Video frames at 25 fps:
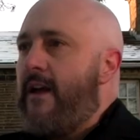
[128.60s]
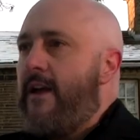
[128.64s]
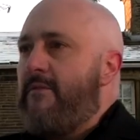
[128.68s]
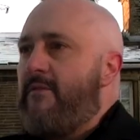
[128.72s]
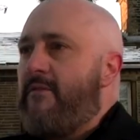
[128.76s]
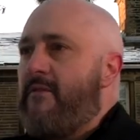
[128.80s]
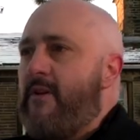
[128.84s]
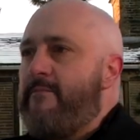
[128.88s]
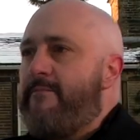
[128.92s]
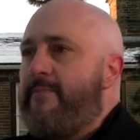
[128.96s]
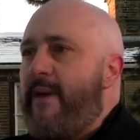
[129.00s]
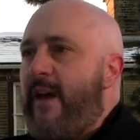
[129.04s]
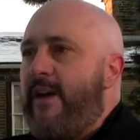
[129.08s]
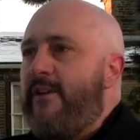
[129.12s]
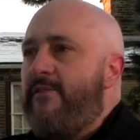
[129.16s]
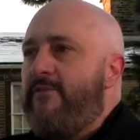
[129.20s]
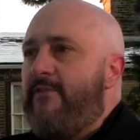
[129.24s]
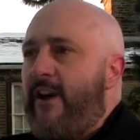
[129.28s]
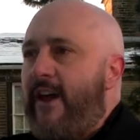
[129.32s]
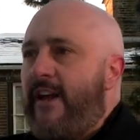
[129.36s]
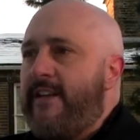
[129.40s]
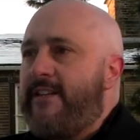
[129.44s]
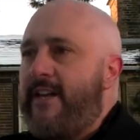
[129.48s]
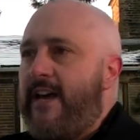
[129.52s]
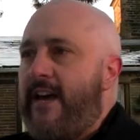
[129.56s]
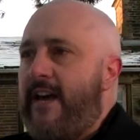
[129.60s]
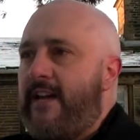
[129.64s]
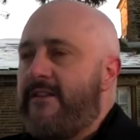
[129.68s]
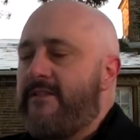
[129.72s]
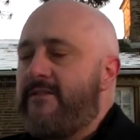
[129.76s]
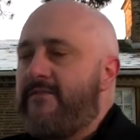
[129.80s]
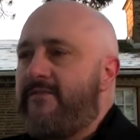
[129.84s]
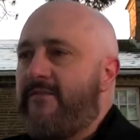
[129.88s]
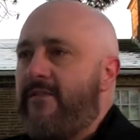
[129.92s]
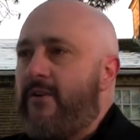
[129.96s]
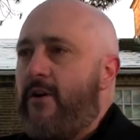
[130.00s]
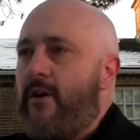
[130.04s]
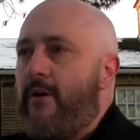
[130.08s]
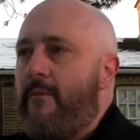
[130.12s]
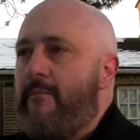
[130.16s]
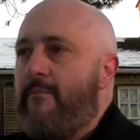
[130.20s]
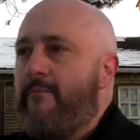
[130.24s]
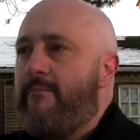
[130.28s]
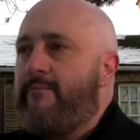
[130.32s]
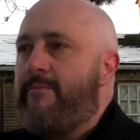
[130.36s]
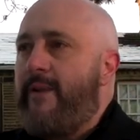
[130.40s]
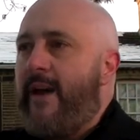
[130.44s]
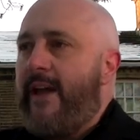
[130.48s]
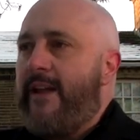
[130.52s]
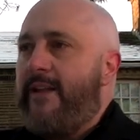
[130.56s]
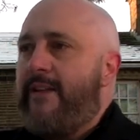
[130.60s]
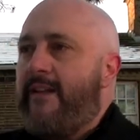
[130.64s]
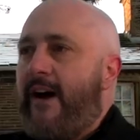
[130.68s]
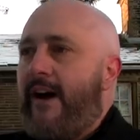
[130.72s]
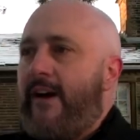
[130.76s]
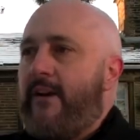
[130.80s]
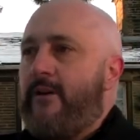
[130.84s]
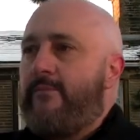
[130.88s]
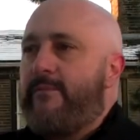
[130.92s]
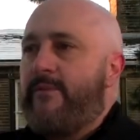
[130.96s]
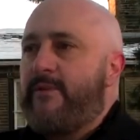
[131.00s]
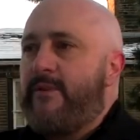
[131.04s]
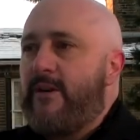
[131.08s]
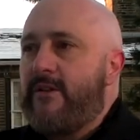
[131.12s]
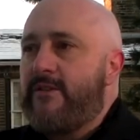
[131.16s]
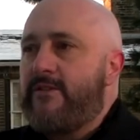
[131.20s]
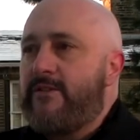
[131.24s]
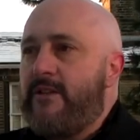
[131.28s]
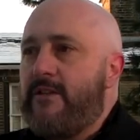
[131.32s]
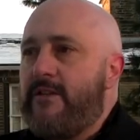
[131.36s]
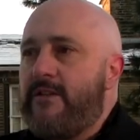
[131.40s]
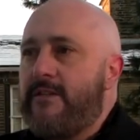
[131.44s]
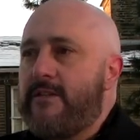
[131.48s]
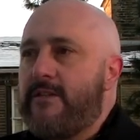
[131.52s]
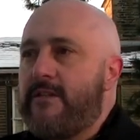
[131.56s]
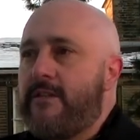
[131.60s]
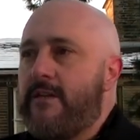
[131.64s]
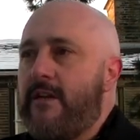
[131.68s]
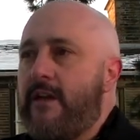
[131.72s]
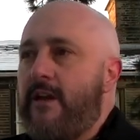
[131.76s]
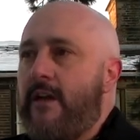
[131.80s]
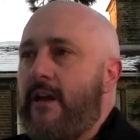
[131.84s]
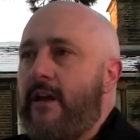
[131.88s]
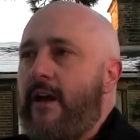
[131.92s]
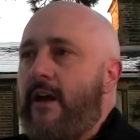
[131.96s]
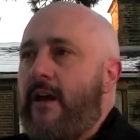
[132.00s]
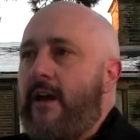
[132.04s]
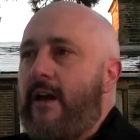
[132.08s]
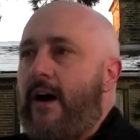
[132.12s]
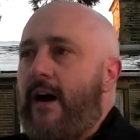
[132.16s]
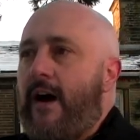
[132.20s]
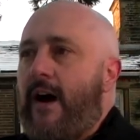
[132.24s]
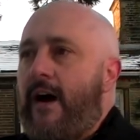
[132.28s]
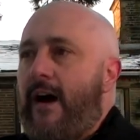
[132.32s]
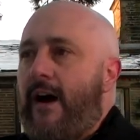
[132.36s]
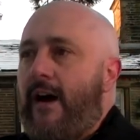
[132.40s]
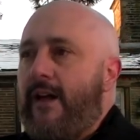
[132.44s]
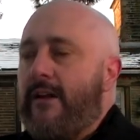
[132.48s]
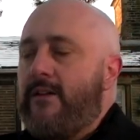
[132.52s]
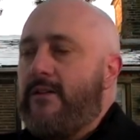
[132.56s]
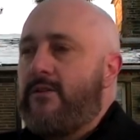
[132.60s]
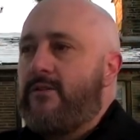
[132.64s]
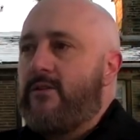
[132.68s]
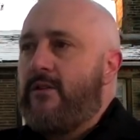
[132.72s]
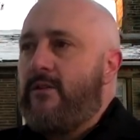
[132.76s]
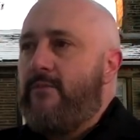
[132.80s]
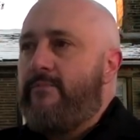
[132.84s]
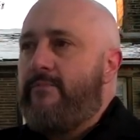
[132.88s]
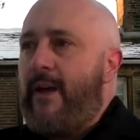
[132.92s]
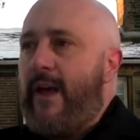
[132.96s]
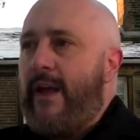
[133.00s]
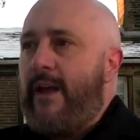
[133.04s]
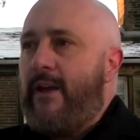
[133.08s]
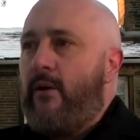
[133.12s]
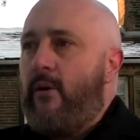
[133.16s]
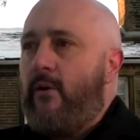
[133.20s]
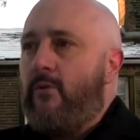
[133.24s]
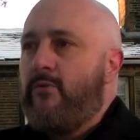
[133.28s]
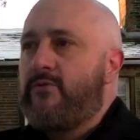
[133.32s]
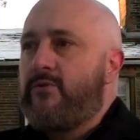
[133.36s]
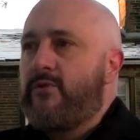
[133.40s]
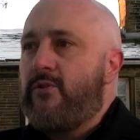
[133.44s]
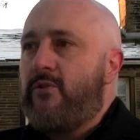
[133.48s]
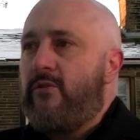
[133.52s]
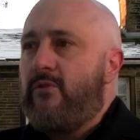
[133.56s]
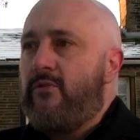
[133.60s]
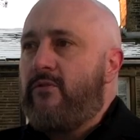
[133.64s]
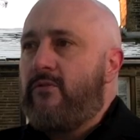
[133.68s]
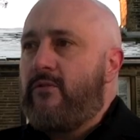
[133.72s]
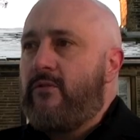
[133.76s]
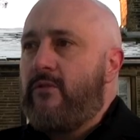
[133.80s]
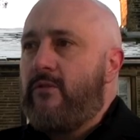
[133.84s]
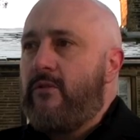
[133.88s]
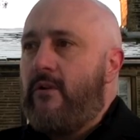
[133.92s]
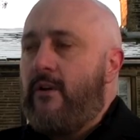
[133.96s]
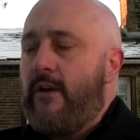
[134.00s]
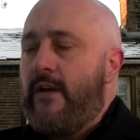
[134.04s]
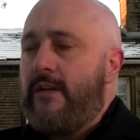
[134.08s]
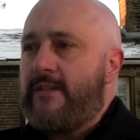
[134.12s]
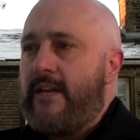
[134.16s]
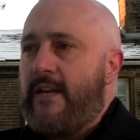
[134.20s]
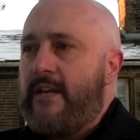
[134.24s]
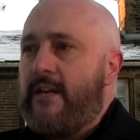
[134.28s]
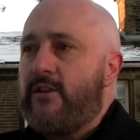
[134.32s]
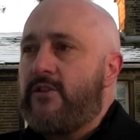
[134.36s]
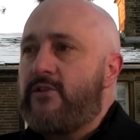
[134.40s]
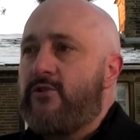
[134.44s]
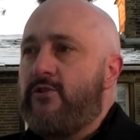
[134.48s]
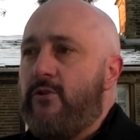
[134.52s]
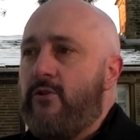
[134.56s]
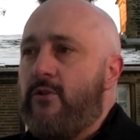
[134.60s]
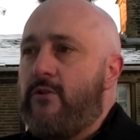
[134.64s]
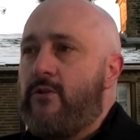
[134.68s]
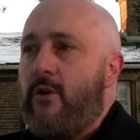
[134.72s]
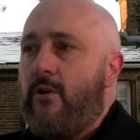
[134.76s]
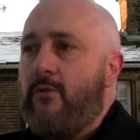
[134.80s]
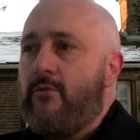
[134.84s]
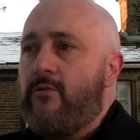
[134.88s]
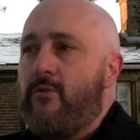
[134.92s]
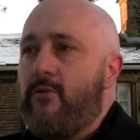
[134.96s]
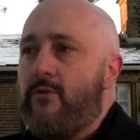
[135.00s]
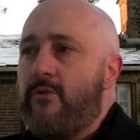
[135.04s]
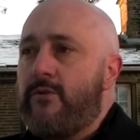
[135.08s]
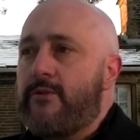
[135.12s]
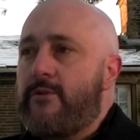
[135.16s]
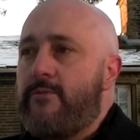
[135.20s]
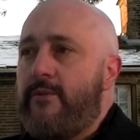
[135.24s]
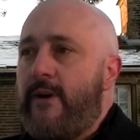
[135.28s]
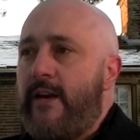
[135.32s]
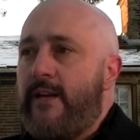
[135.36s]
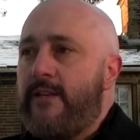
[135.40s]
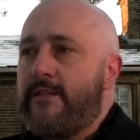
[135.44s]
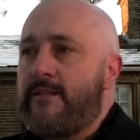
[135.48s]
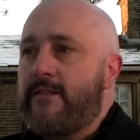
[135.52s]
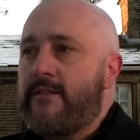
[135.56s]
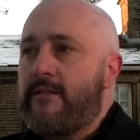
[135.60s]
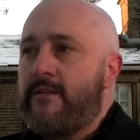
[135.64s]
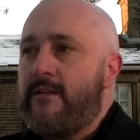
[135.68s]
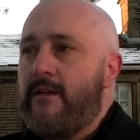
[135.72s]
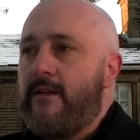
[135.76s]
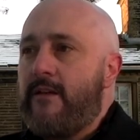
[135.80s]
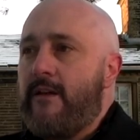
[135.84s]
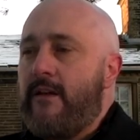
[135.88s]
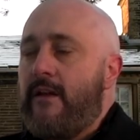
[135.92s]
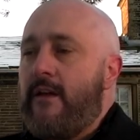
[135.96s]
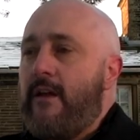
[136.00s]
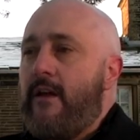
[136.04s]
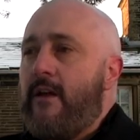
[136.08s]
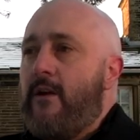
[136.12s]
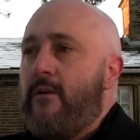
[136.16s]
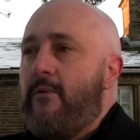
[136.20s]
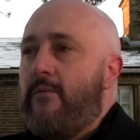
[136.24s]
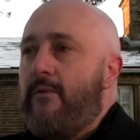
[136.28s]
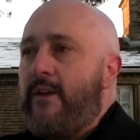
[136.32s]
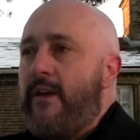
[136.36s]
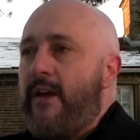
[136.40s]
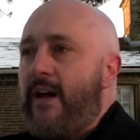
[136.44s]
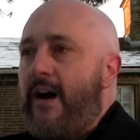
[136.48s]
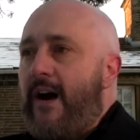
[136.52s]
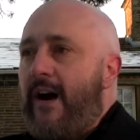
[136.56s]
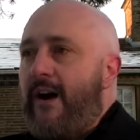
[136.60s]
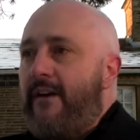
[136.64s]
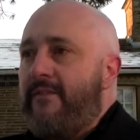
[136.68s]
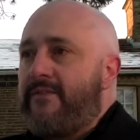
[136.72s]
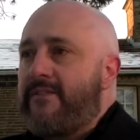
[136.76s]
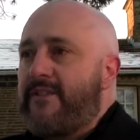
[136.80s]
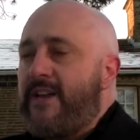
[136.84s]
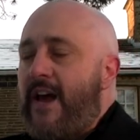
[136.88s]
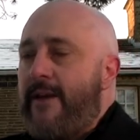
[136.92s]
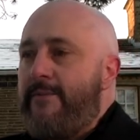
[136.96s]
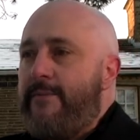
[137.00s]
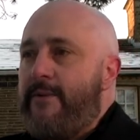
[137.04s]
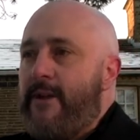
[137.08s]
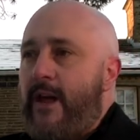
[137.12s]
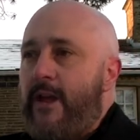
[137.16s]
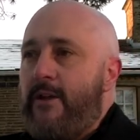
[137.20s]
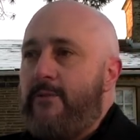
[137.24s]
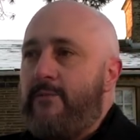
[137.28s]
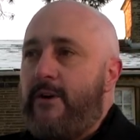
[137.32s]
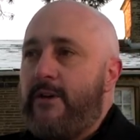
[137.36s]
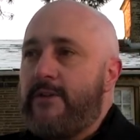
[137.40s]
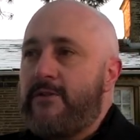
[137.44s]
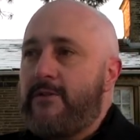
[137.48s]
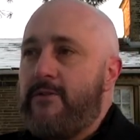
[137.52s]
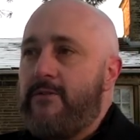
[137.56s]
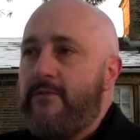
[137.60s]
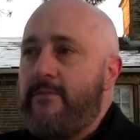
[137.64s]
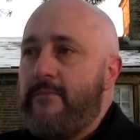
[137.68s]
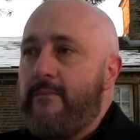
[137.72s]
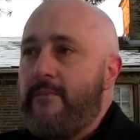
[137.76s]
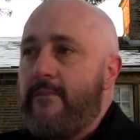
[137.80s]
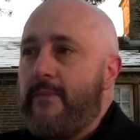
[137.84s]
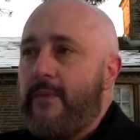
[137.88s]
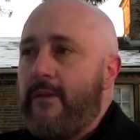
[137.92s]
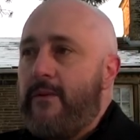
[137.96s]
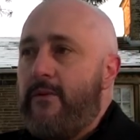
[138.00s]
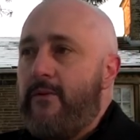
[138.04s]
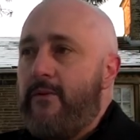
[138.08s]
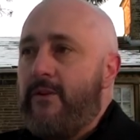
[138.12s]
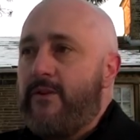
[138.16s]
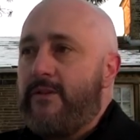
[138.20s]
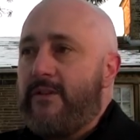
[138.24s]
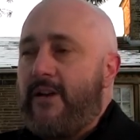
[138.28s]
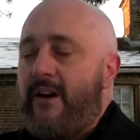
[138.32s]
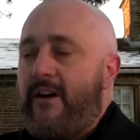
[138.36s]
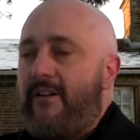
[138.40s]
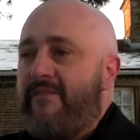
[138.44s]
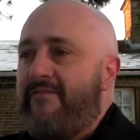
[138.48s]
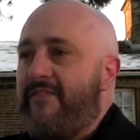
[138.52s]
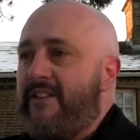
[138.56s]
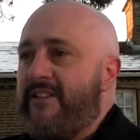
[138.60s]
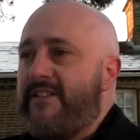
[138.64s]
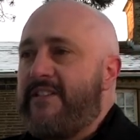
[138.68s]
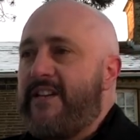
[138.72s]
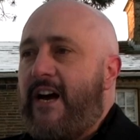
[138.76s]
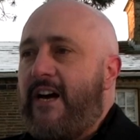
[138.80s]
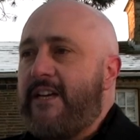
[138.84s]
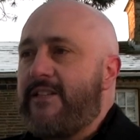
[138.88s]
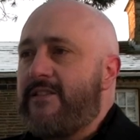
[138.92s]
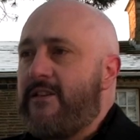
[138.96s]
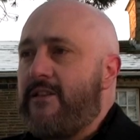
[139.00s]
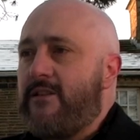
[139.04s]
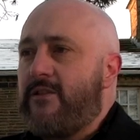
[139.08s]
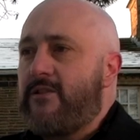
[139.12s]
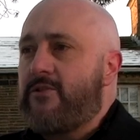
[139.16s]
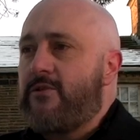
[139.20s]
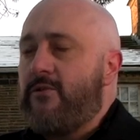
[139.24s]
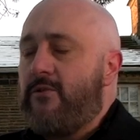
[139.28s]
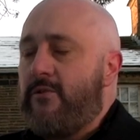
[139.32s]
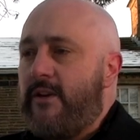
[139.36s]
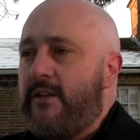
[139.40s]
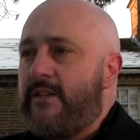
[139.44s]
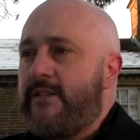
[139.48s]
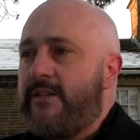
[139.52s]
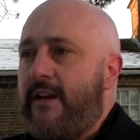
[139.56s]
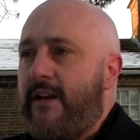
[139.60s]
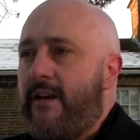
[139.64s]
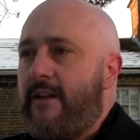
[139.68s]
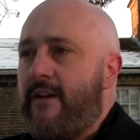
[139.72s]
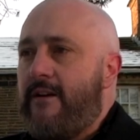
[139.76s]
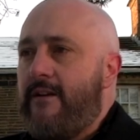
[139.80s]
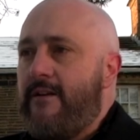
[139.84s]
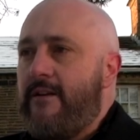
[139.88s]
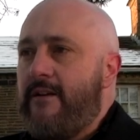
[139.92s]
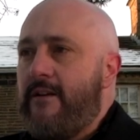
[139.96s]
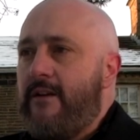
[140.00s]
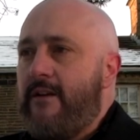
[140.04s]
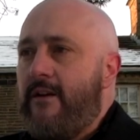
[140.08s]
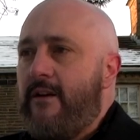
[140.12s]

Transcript: We've got Ben Redhead from Ben Niall Productions. And Ben also is in a show called Ghost Quest. We have Simon Entwistle, who is a fantastic storyteller.